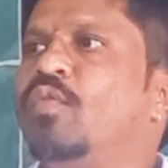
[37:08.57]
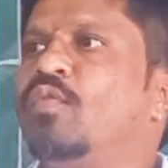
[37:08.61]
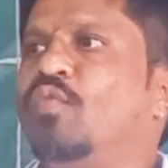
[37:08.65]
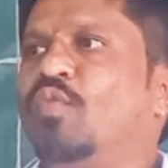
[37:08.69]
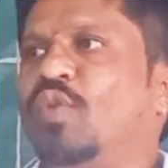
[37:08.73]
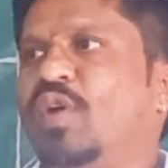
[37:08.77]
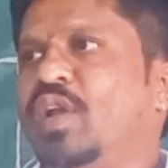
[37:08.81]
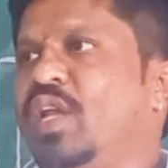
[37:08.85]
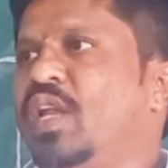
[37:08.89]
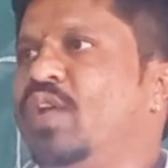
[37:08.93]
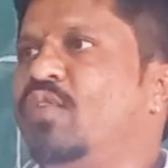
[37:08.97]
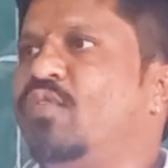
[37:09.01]

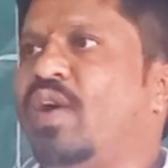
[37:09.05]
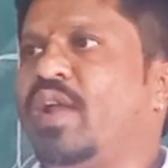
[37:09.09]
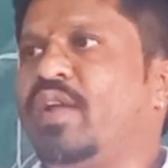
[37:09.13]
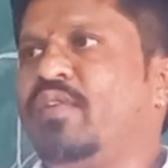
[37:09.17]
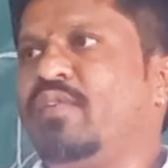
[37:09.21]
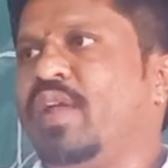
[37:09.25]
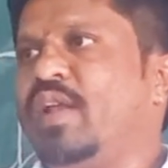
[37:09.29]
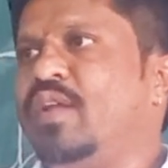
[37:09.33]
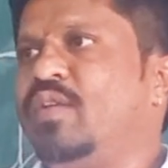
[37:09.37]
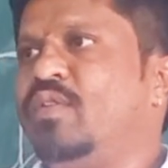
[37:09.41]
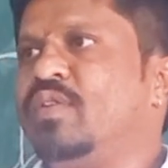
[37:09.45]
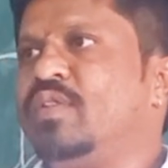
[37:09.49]
Only one
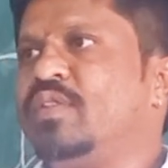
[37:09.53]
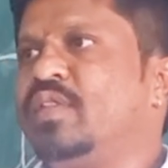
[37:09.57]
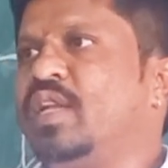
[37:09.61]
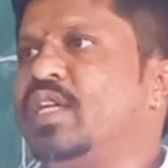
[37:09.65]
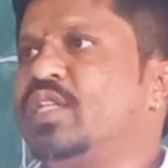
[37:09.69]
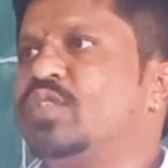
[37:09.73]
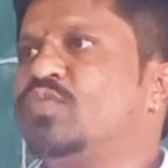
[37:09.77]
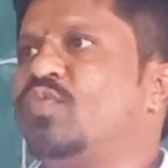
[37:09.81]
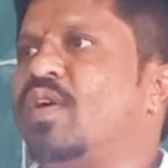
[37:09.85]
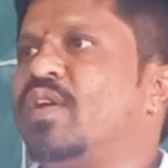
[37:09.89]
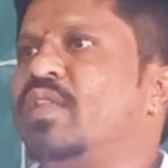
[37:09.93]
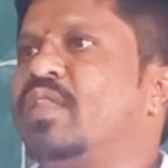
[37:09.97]
value.
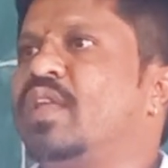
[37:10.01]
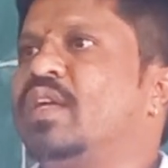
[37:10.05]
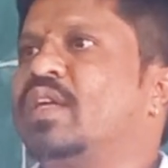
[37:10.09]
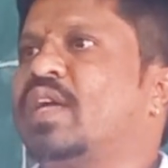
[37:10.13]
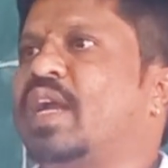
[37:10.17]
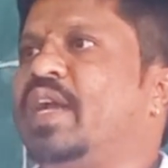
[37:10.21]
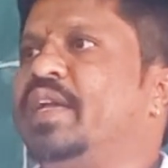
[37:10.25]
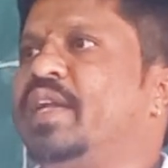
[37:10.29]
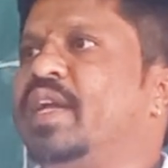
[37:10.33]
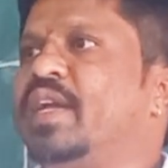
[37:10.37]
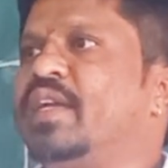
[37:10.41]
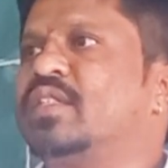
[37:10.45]
That's what the
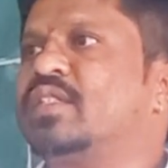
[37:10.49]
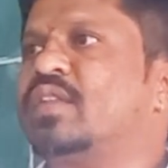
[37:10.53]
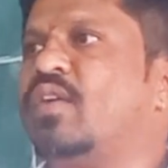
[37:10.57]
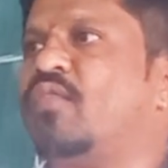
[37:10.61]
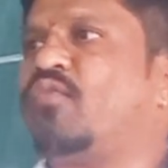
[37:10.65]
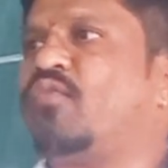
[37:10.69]
contents of